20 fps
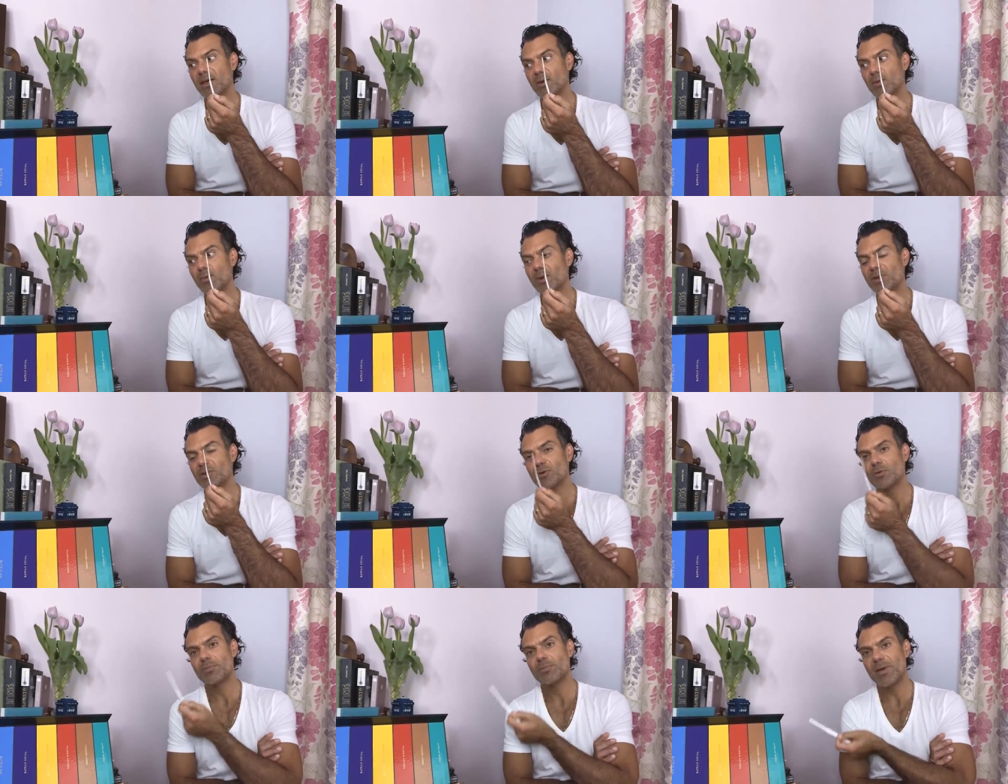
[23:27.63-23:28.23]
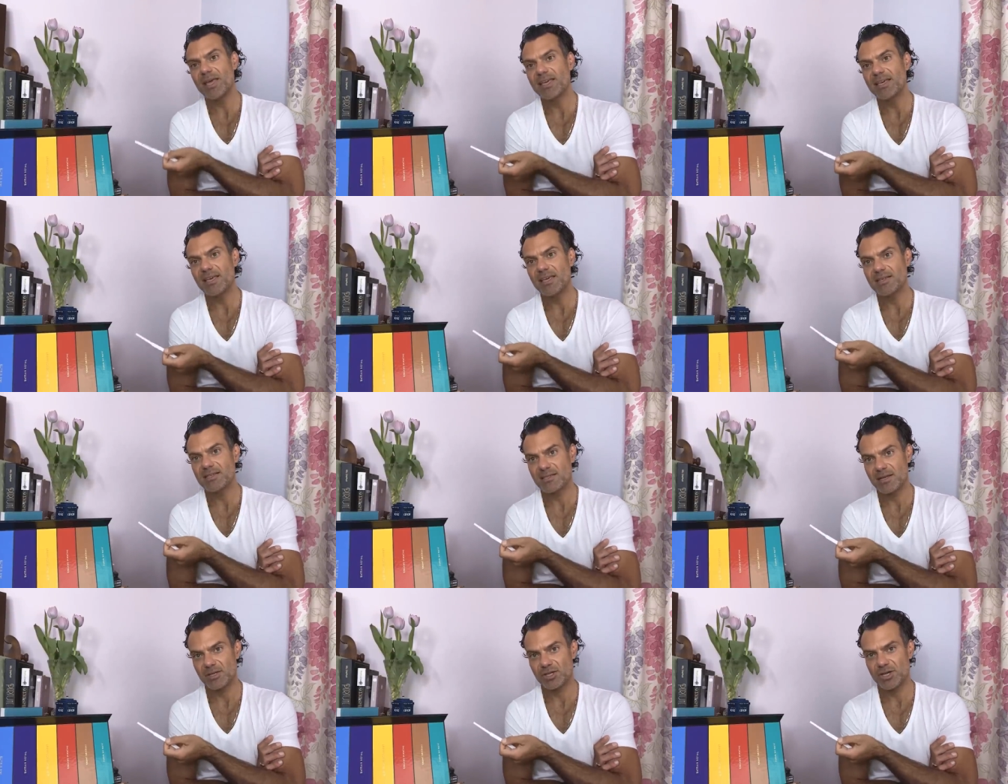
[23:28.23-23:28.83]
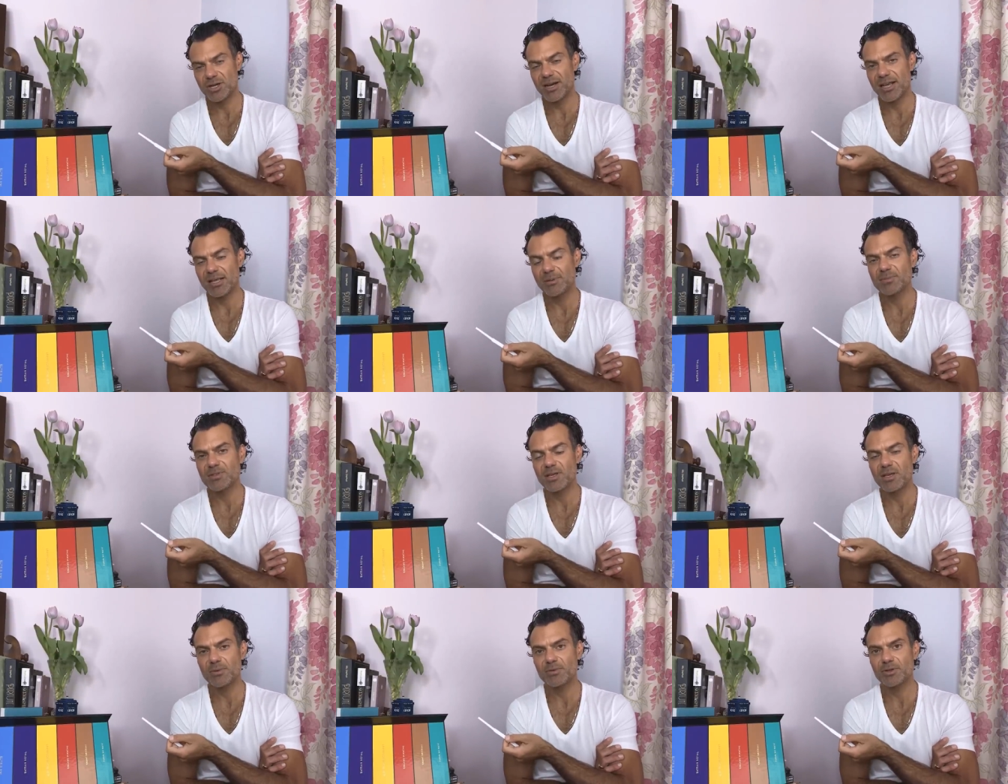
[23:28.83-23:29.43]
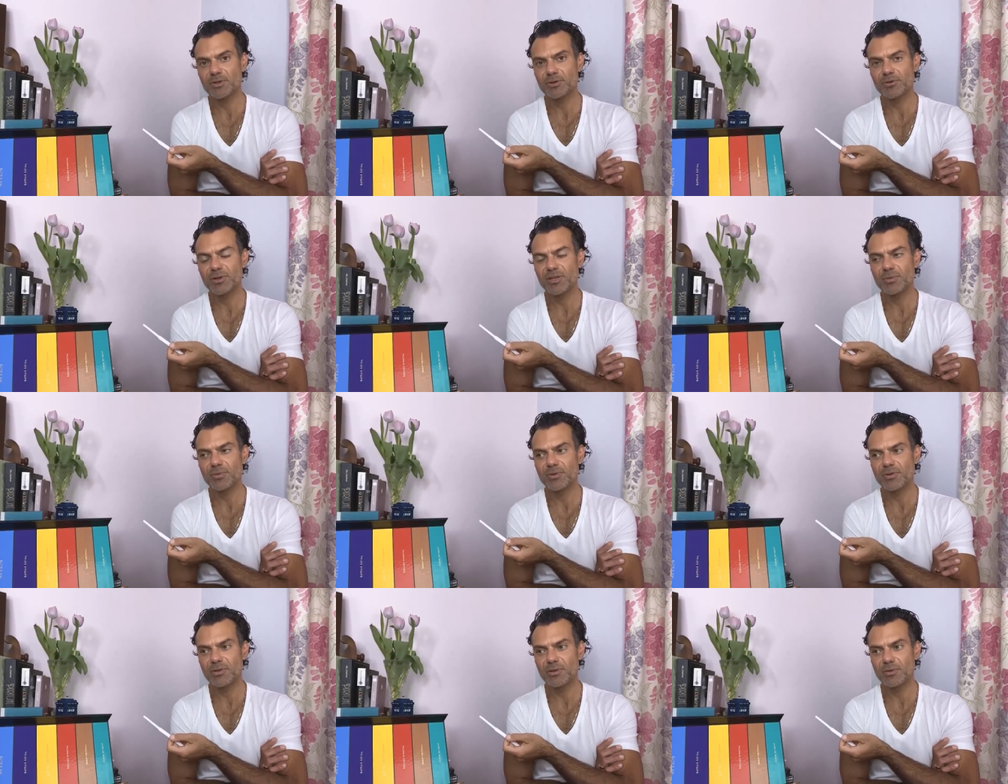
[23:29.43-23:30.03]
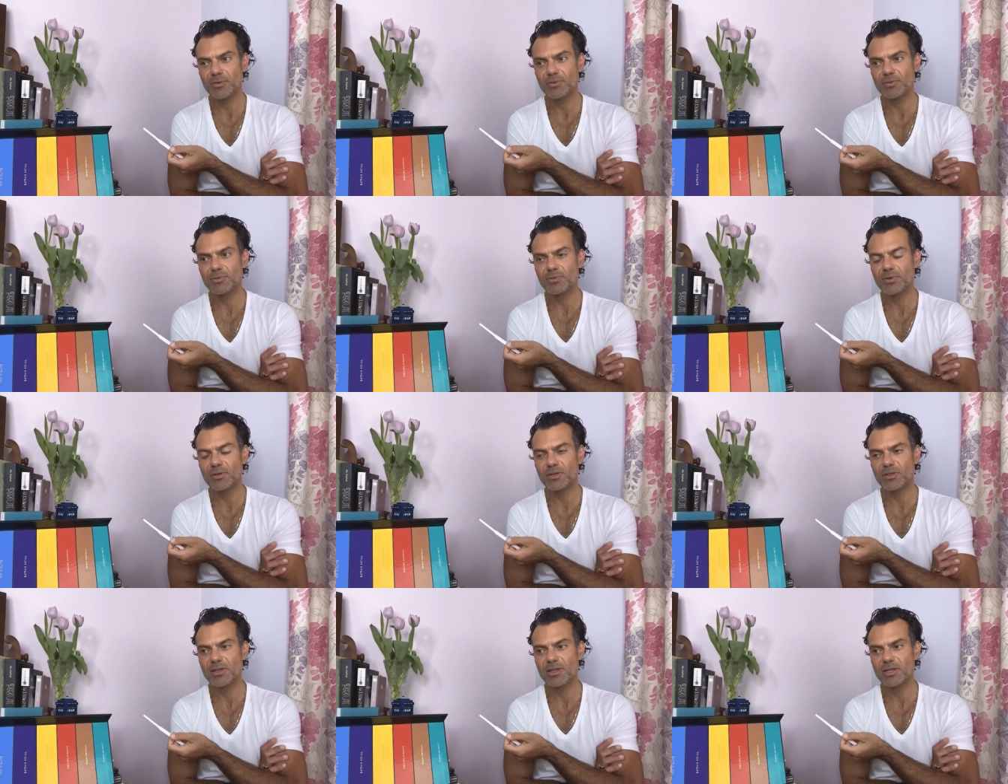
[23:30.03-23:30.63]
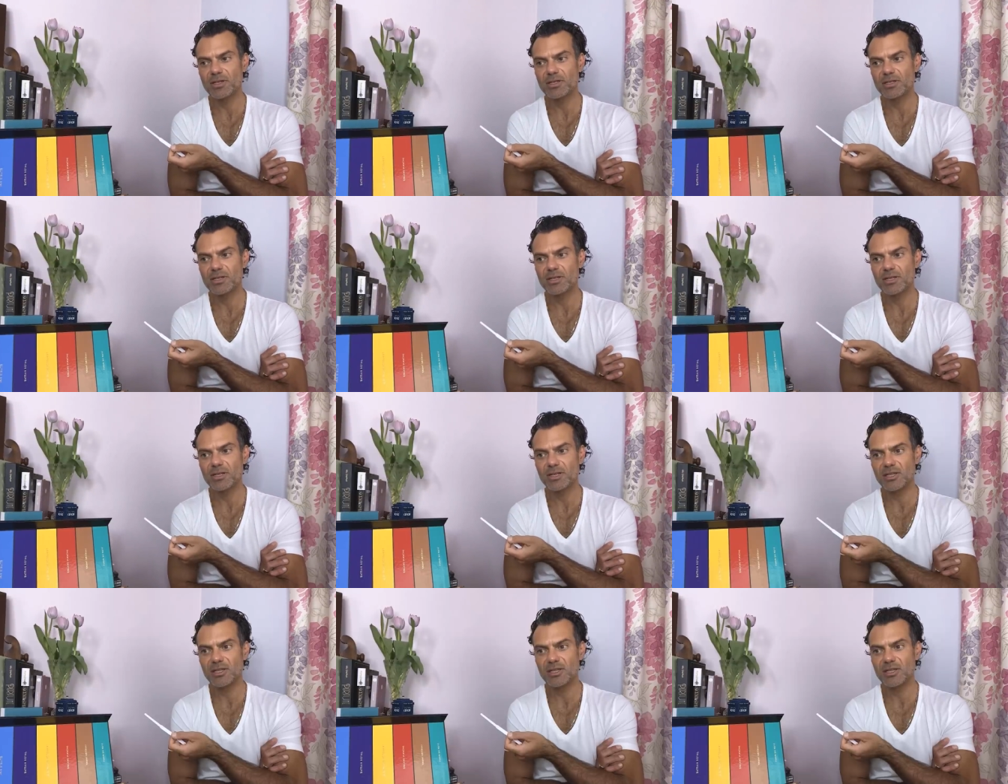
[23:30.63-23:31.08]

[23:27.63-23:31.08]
when you're making such claims, I would agree with you that